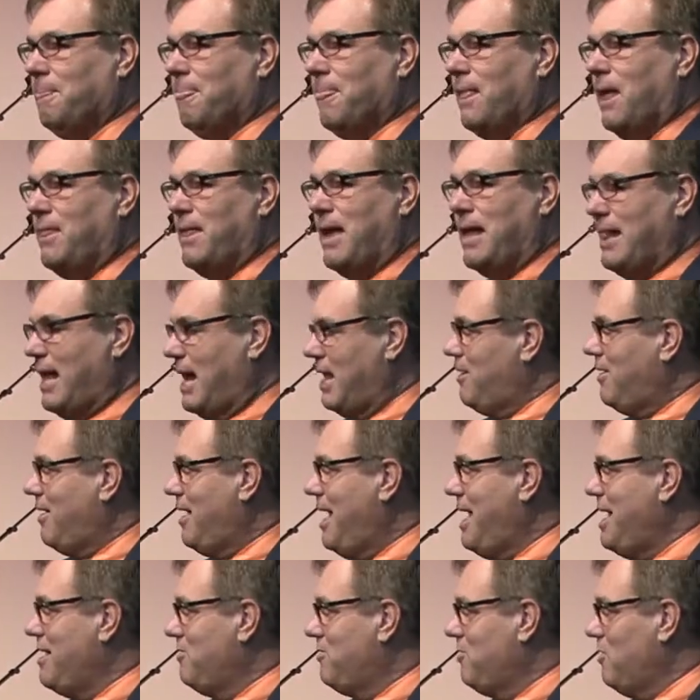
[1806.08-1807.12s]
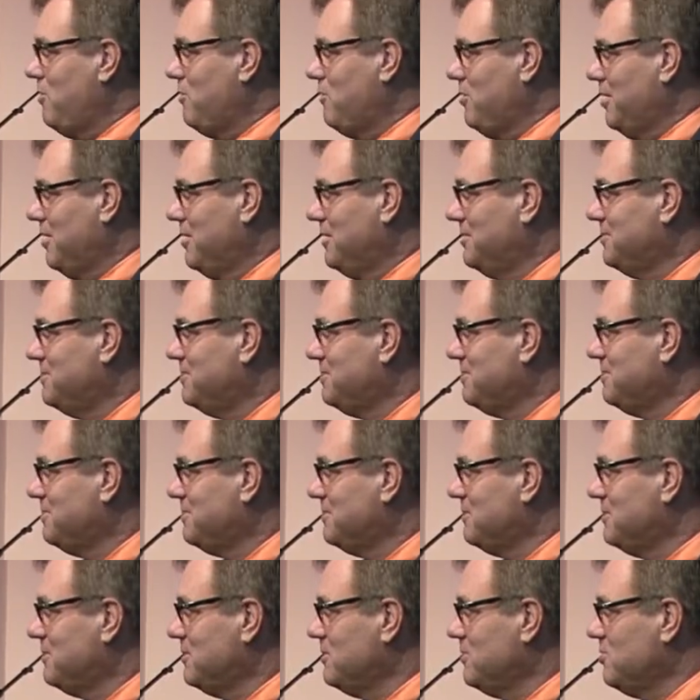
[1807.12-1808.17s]
And they lay their hands on you.
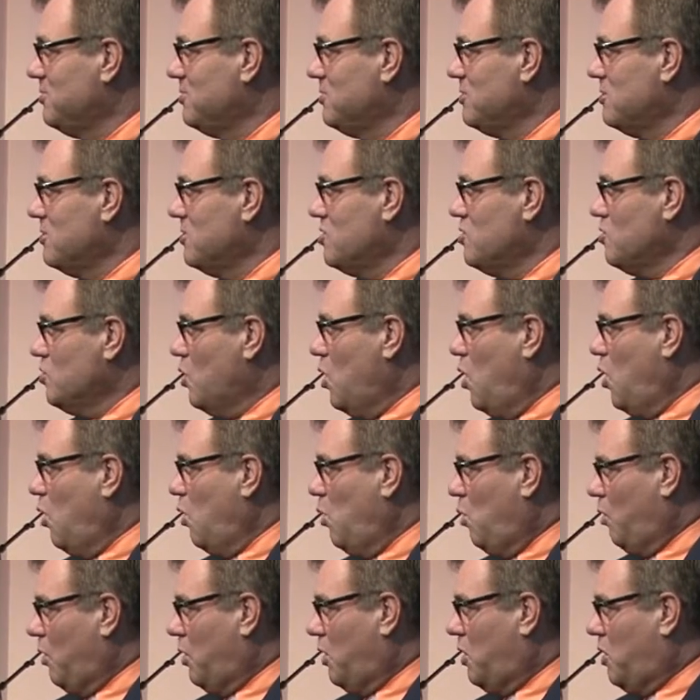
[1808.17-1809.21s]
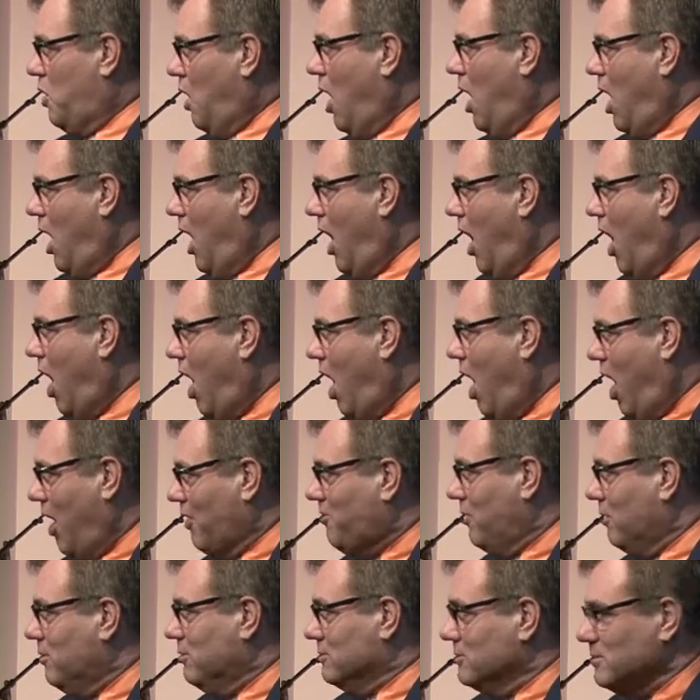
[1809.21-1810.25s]
Oh, God.
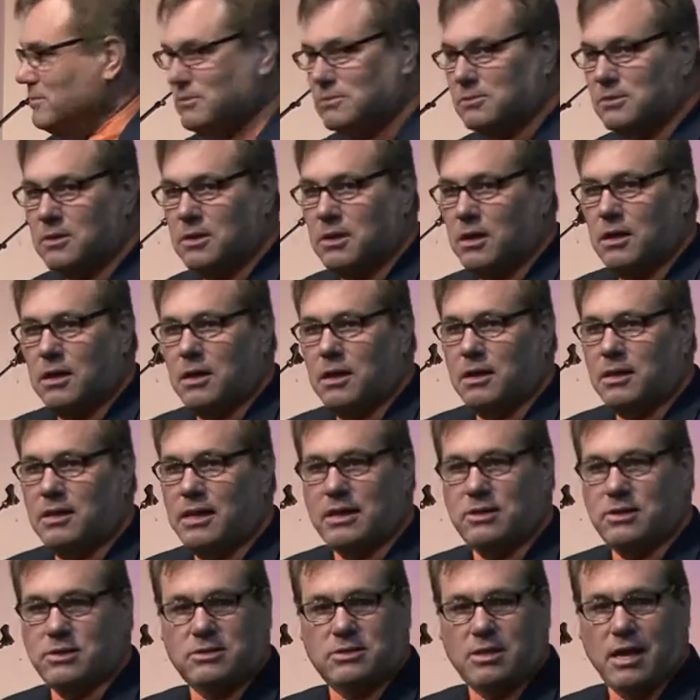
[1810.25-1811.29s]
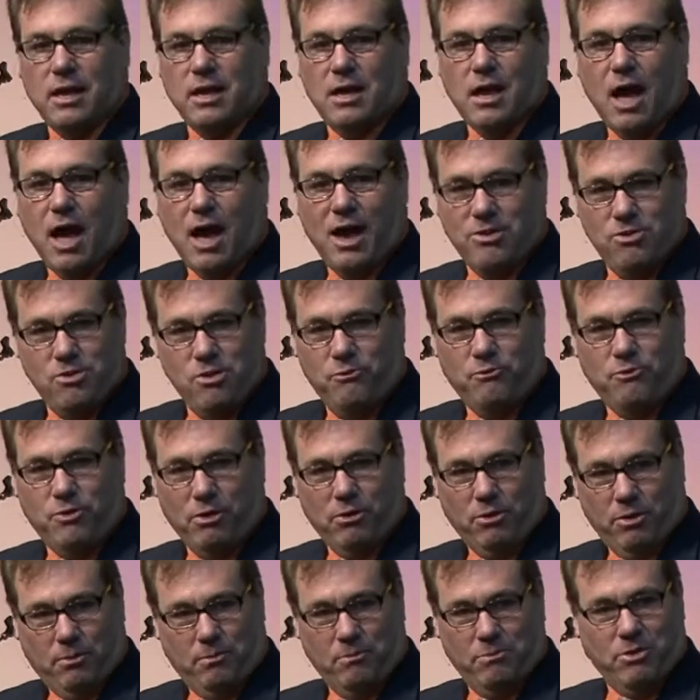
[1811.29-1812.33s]
And they just say, God, and you feel
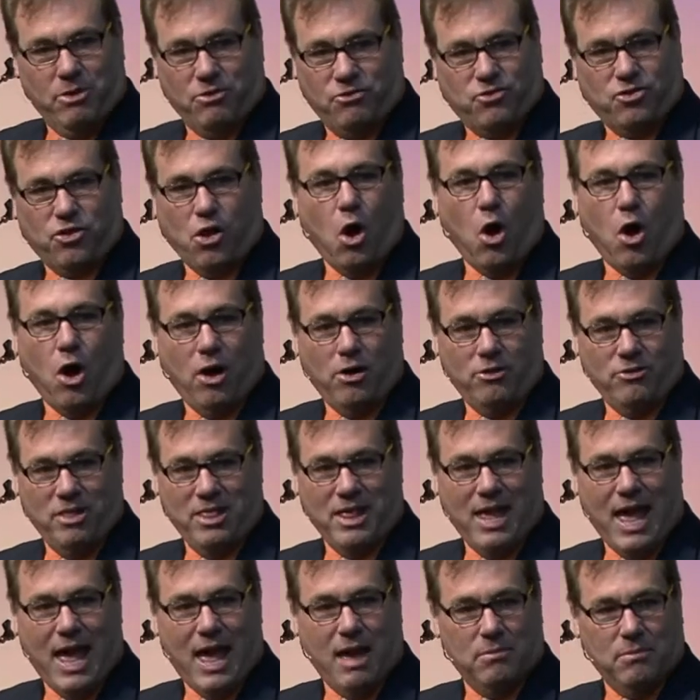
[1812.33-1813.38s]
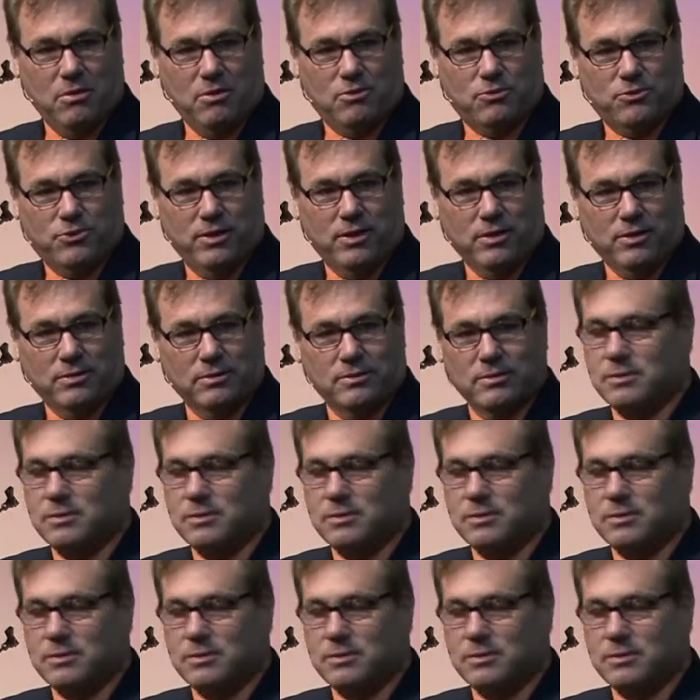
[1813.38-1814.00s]
the, the charge in the atmosphere.